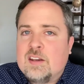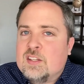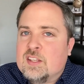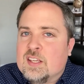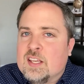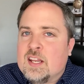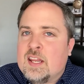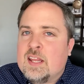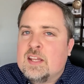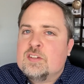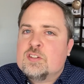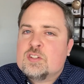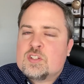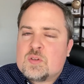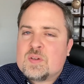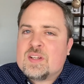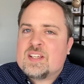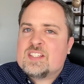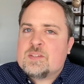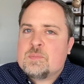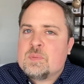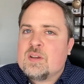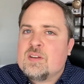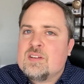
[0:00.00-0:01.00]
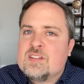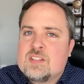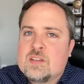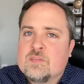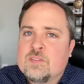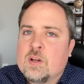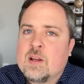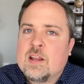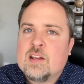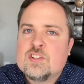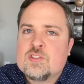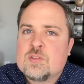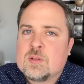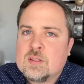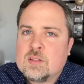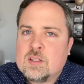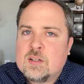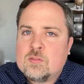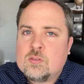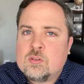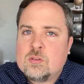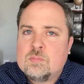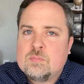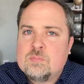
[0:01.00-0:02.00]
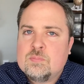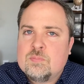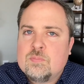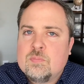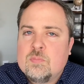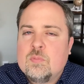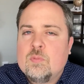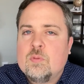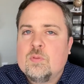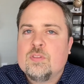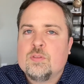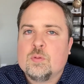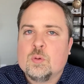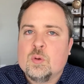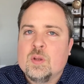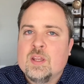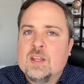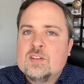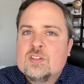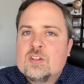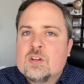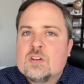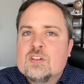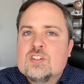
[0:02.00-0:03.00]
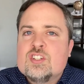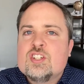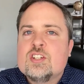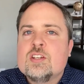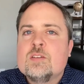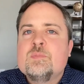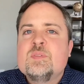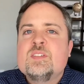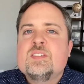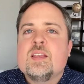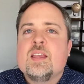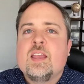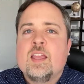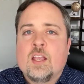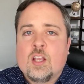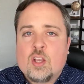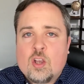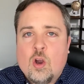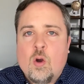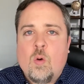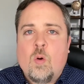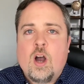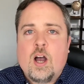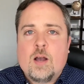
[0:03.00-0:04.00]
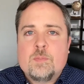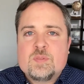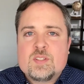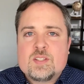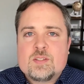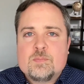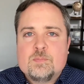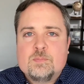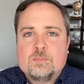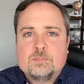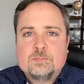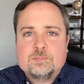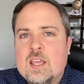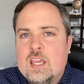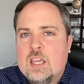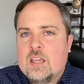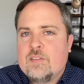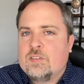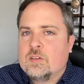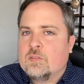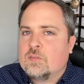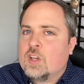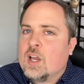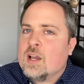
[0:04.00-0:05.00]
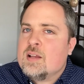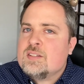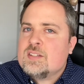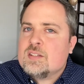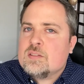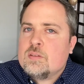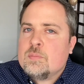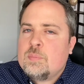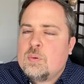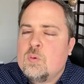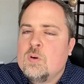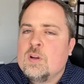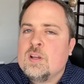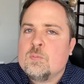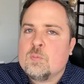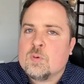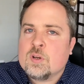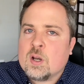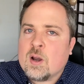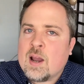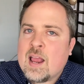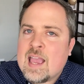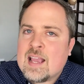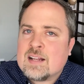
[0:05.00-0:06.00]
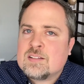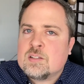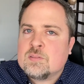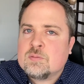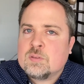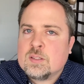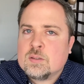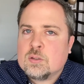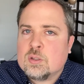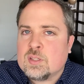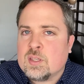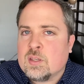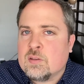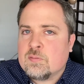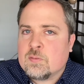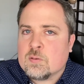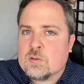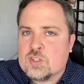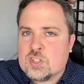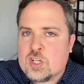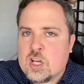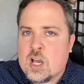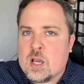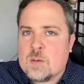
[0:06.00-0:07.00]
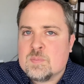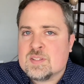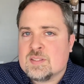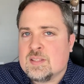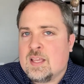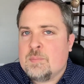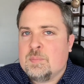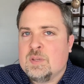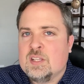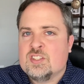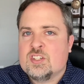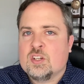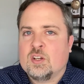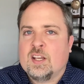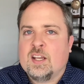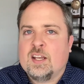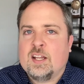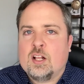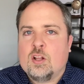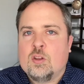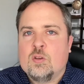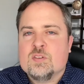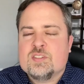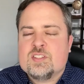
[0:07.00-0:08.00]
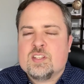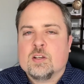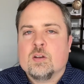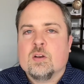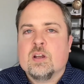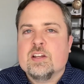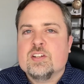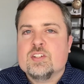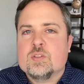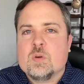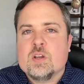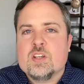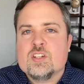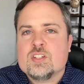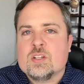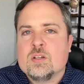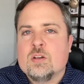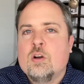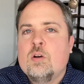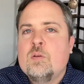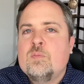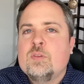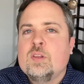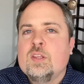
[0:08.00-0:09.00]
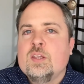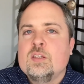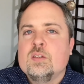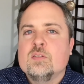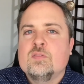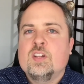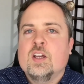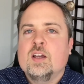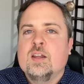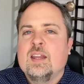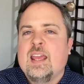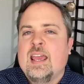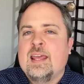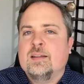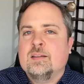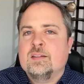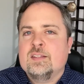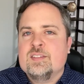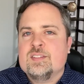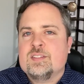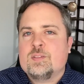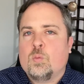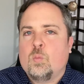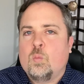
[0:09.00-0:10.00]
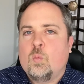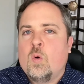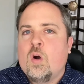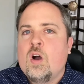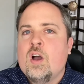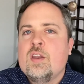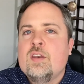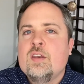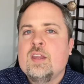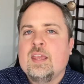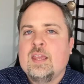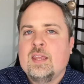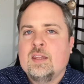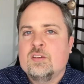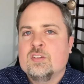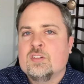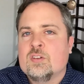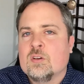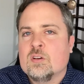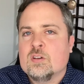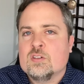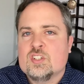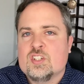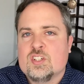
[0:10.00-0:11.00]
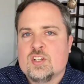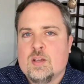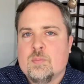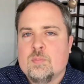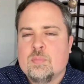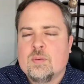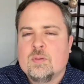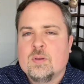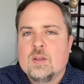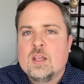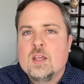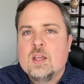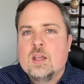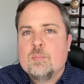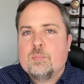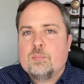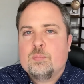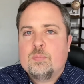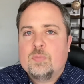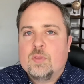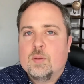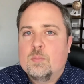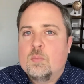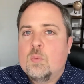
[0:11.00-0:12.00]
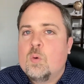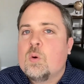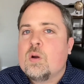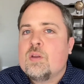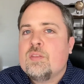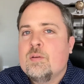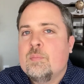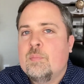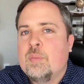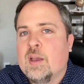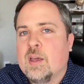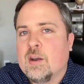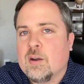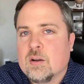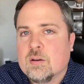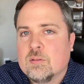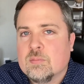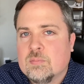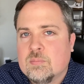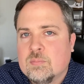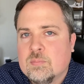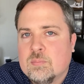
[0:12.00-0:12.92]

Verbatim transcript: do you get industry experience if you're entry level? Through internships and co ops. If you've gotten to the point where you're actively looking for jobs, and that means you're getting close to graduation, hopefully you've done at least one internship. The more the better.